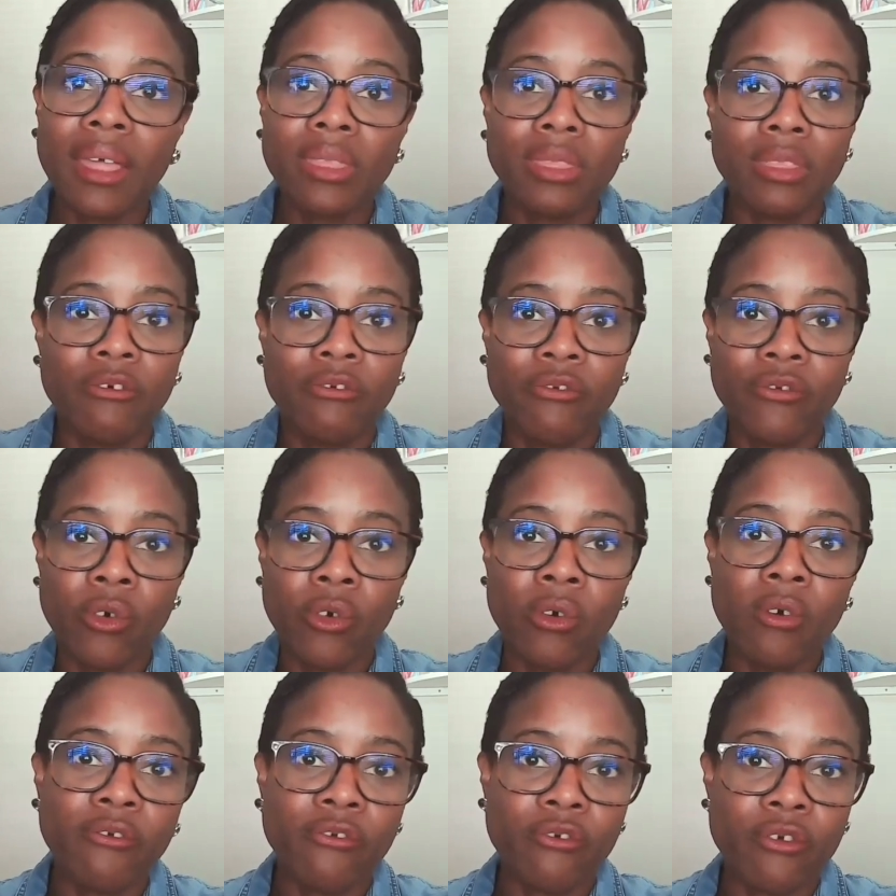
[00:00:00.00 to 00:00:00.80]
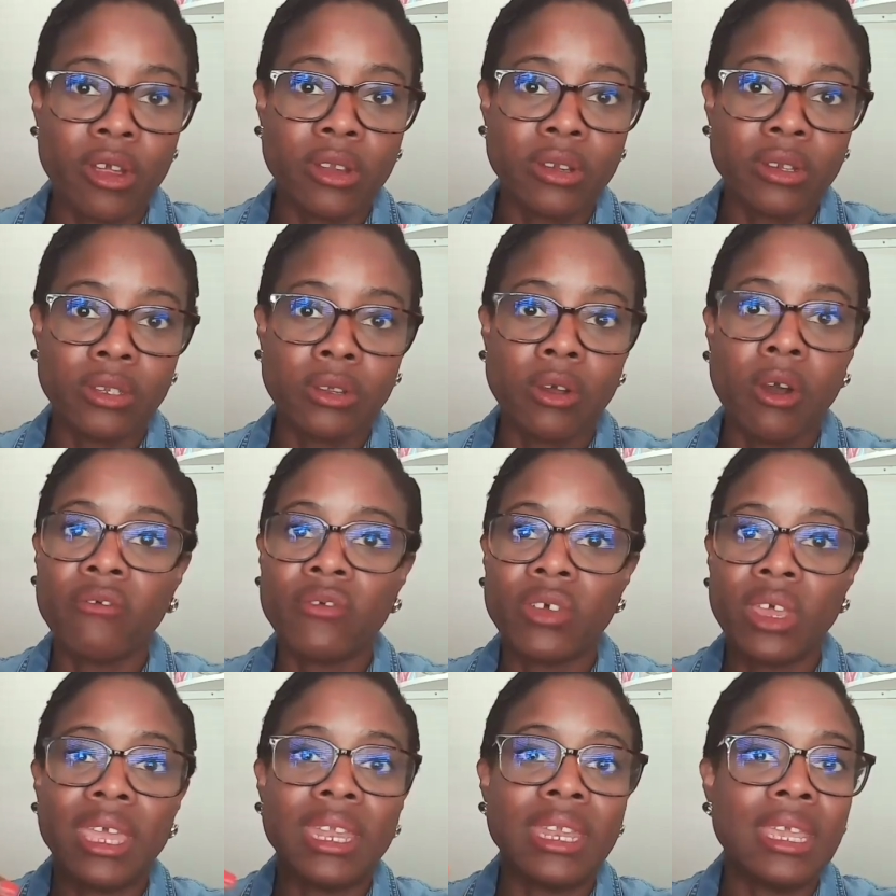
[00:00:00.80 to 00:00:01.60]
at the forefront
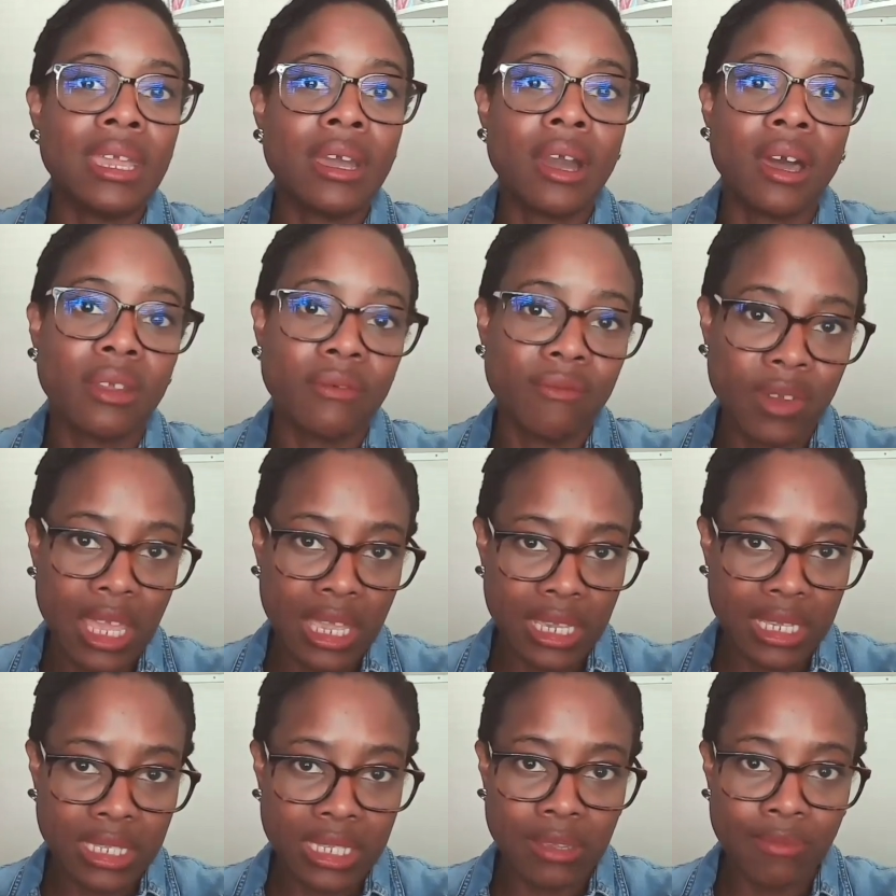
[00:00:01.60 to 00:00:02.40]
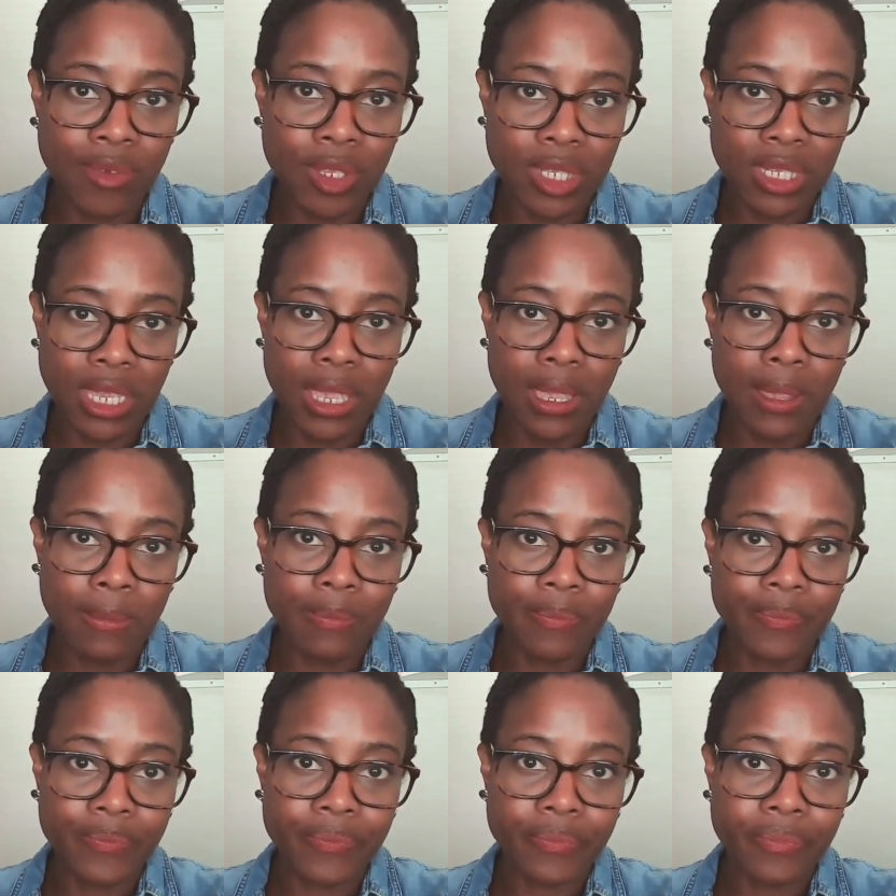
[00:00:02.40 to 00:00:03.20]
of any kind of negativity.